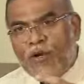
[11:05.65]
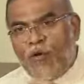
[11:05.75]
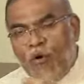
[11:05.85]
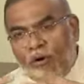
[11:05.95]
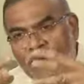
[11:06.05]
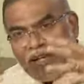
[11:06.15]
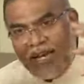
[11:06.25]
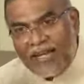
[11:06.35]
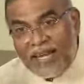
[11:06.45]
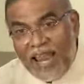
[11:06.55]

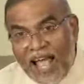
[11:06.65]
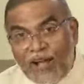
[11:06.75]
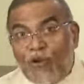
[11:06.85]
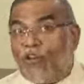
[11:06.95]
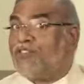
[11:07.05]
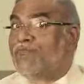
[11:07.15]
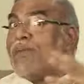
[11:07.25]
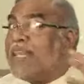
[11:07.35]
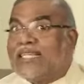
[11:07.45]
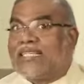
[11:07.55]
coordinated across
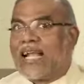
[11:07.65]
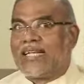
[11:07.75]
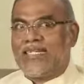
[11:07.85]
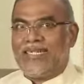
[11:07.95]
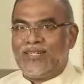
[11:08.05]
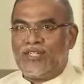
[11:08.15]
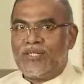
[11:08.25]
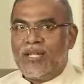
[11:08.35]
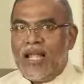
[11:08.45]
many sectors,